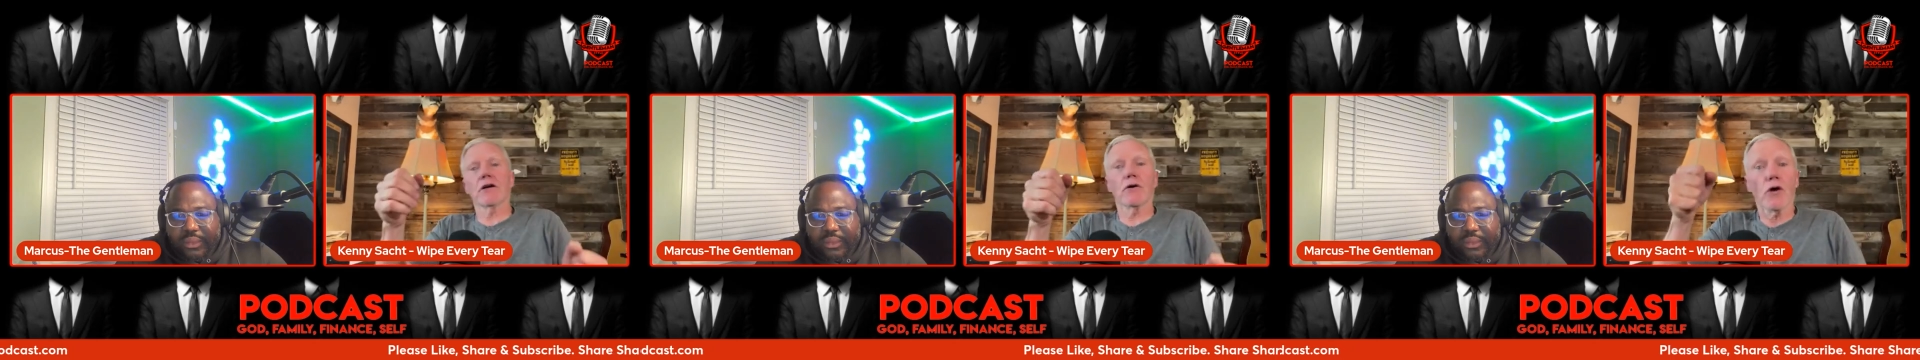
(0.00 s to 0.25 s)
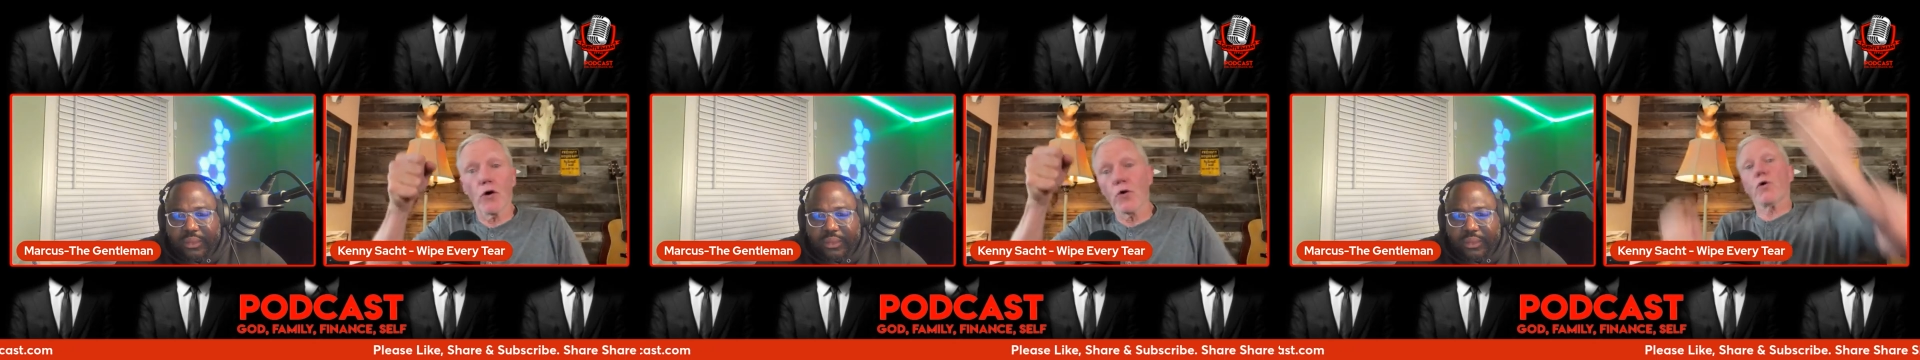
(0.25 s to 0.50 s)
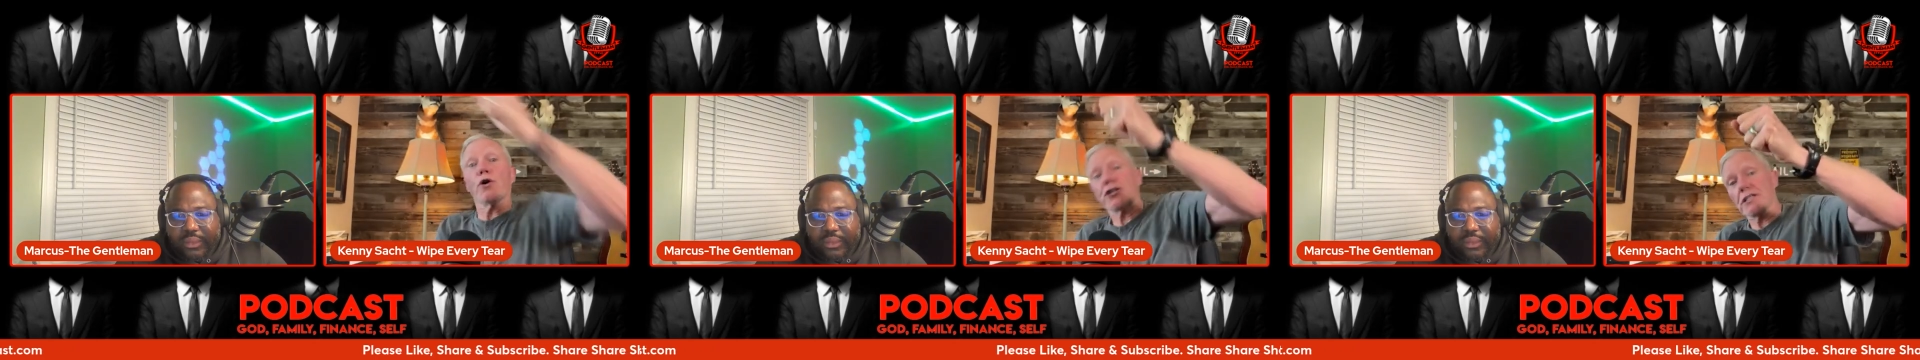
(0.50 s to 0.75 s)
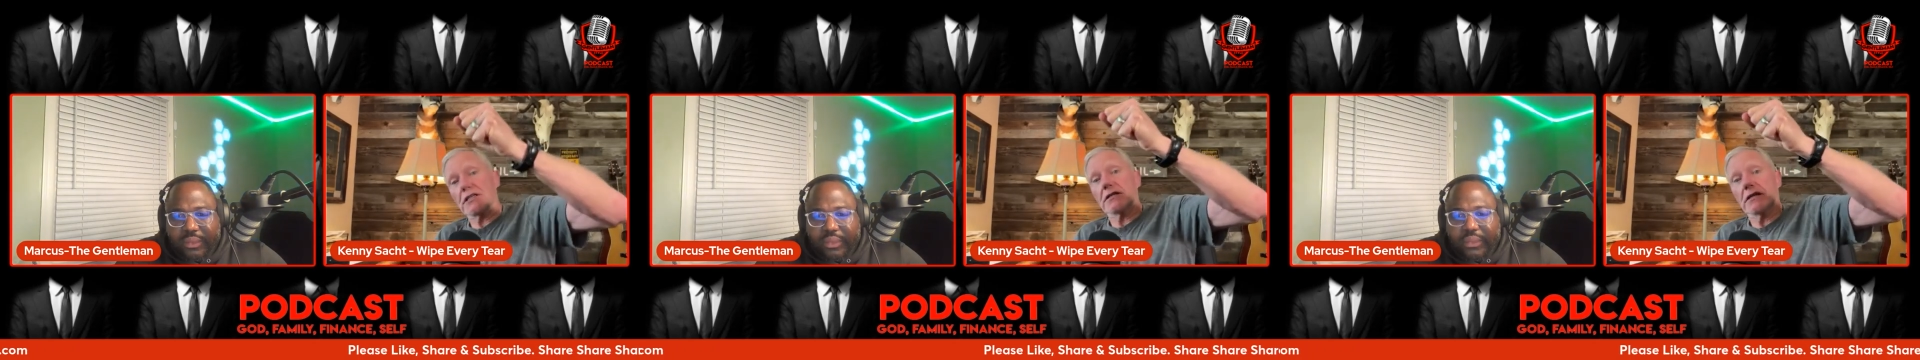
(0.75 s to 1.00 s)
Speaker 1: go whoosh,
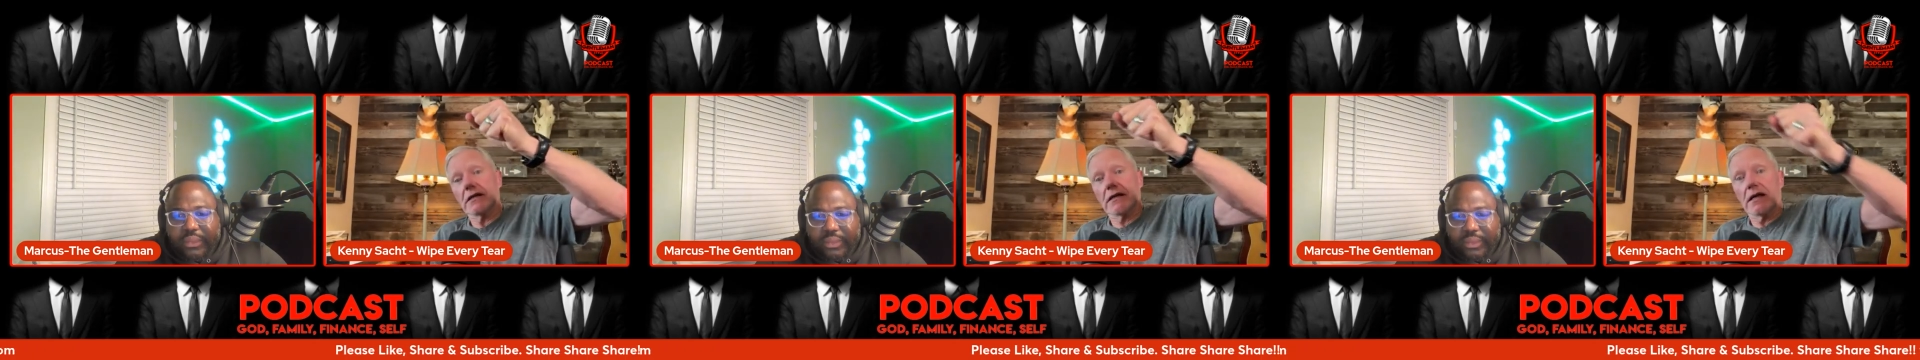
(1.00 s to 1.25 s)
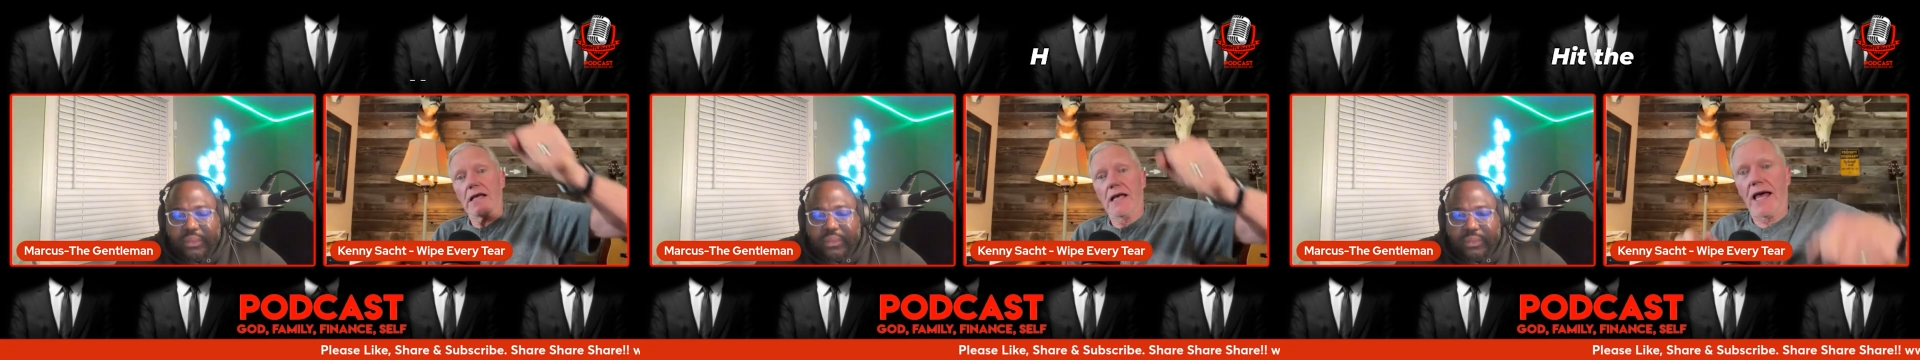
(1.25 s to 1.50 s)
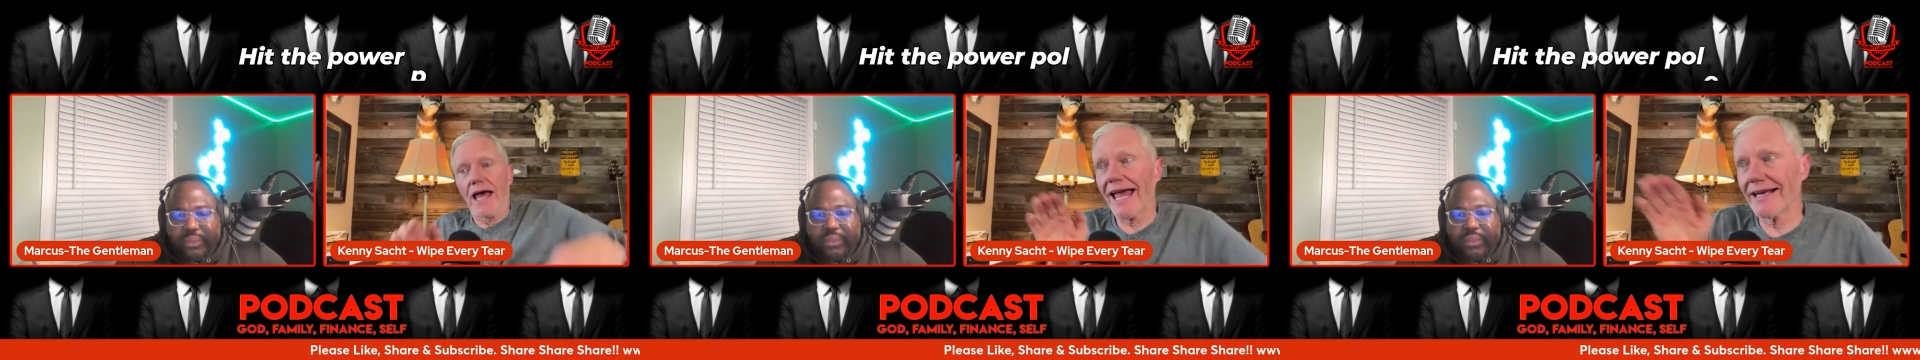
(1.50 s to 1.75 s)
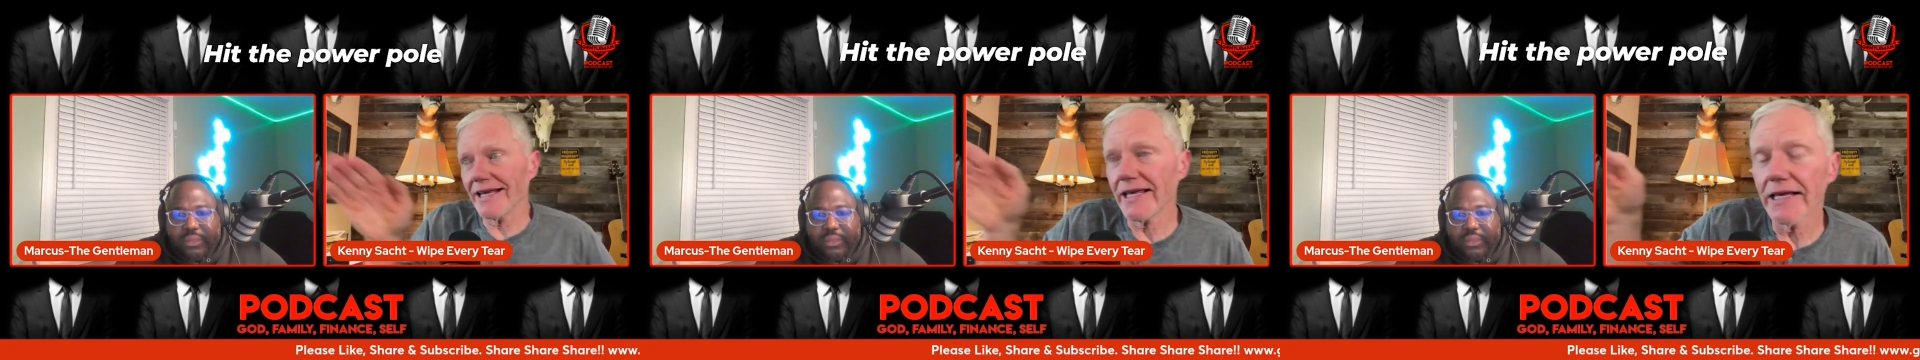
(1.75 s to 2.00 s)
and
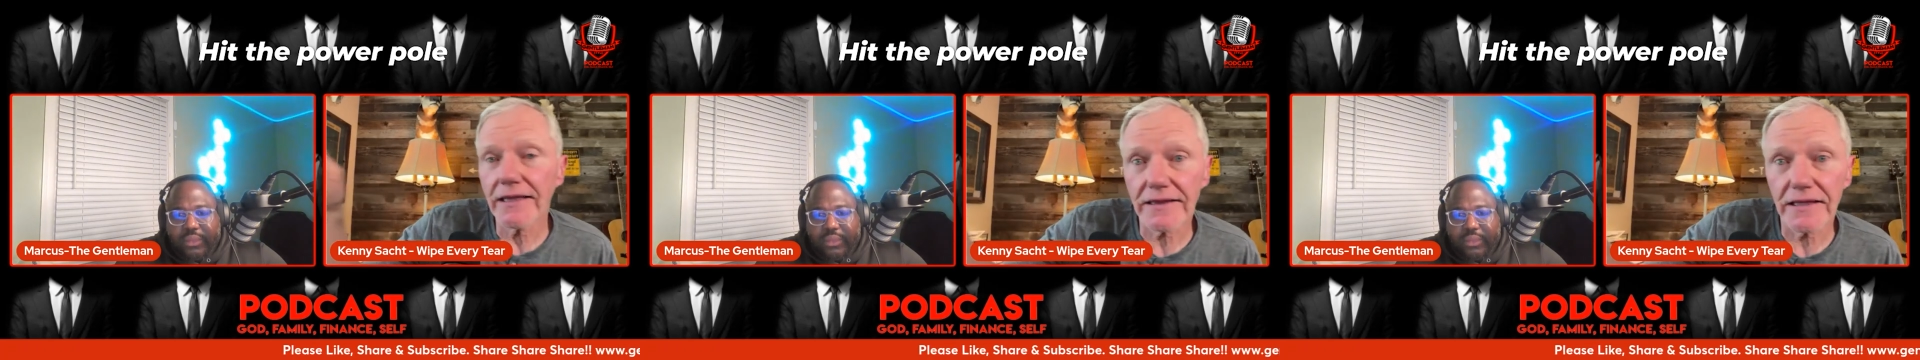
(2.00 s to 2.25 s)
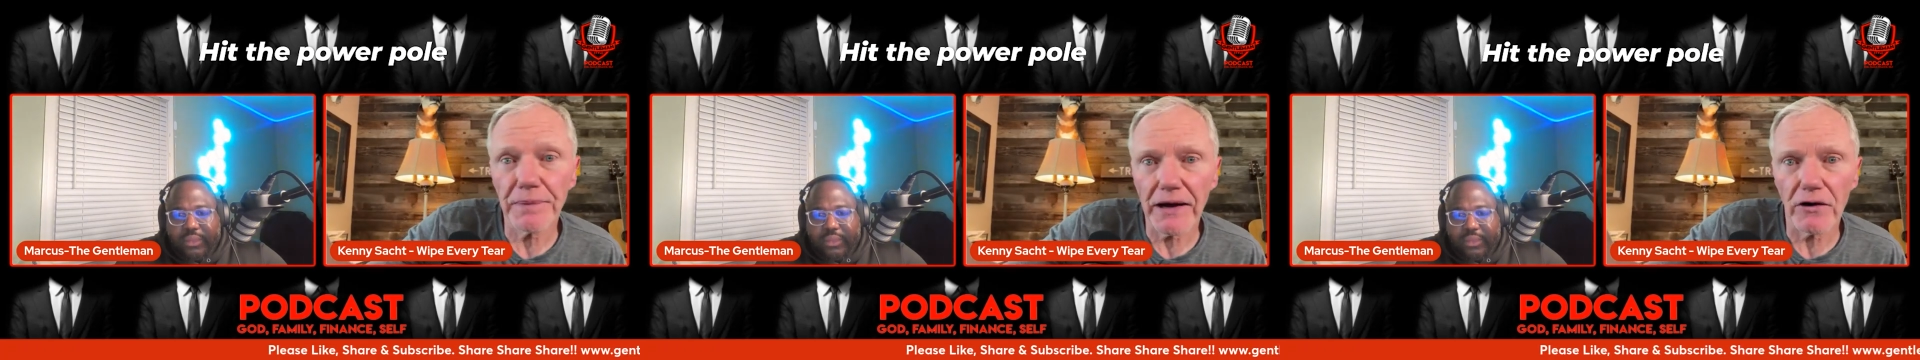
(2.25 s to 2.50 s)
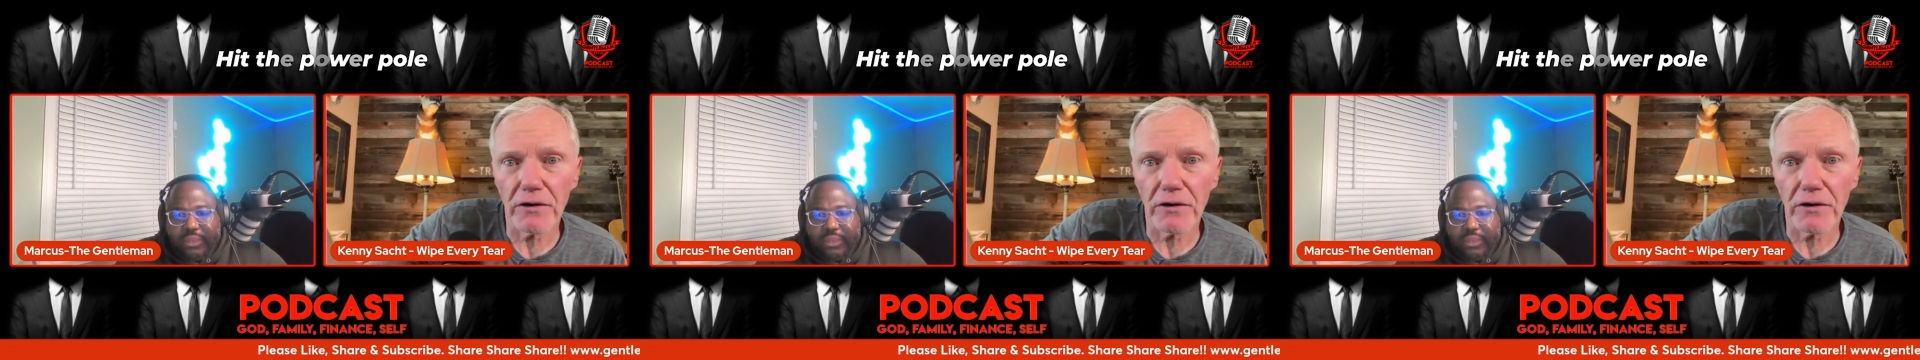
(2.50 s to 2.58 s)
hit the power